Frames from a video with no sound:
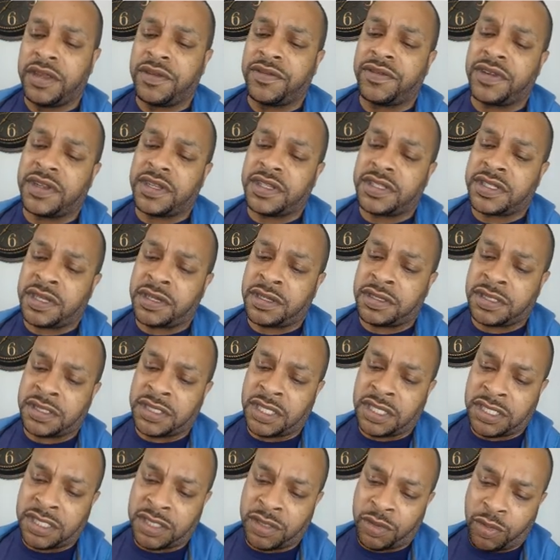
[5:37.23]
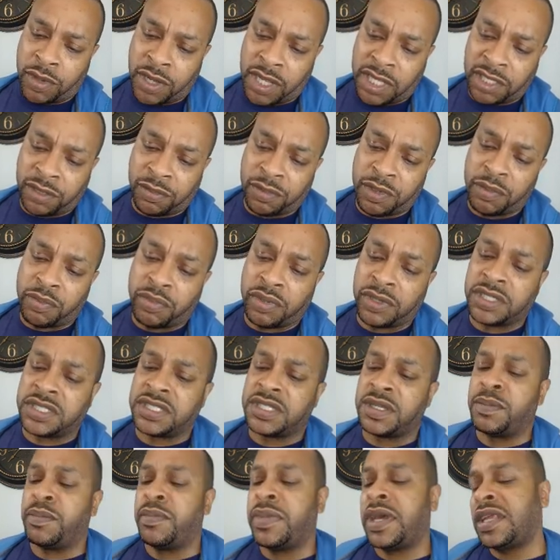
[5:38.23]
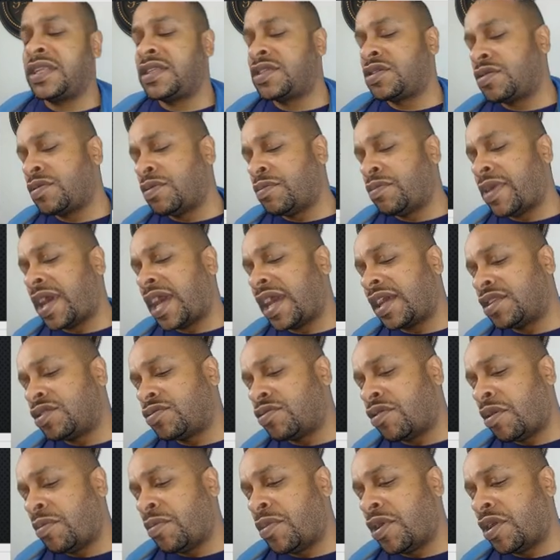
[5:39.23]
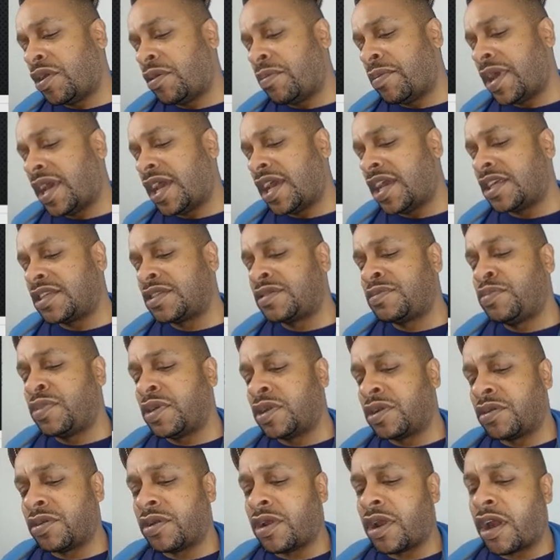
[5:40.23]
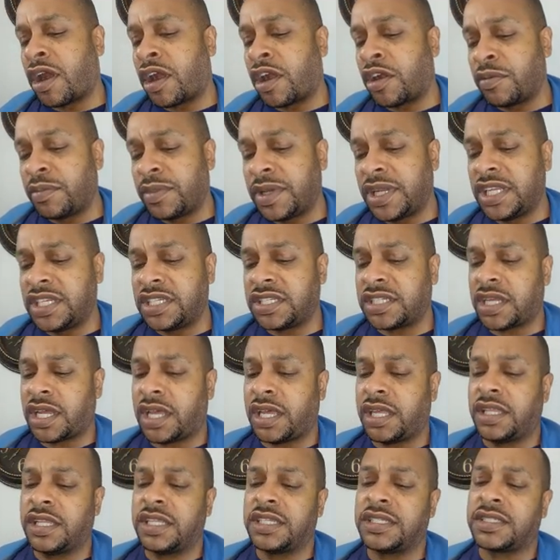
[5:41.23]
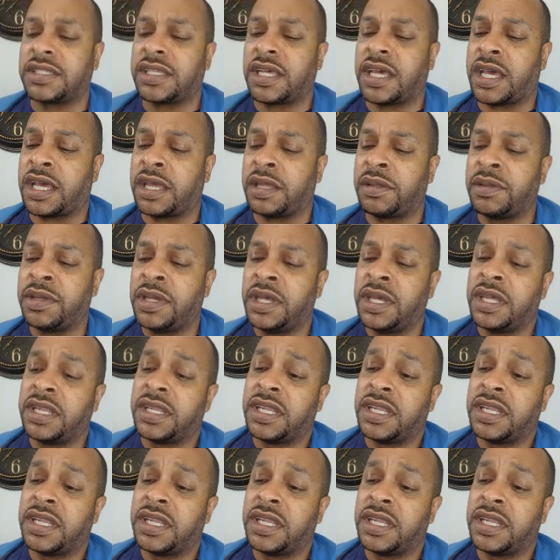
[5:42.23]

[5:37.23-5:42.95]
From the Terra Station wallet, we bridge it back, back to our MetaMask, but on the Harmony chain this time.